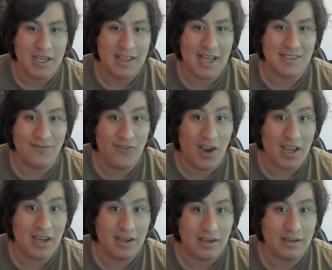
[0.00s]
that's
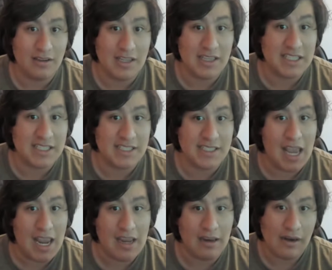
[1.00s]
fucking
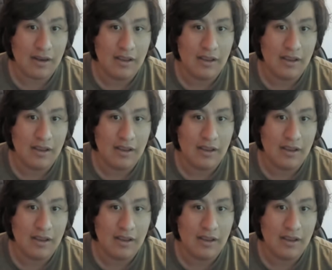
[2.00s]
insane.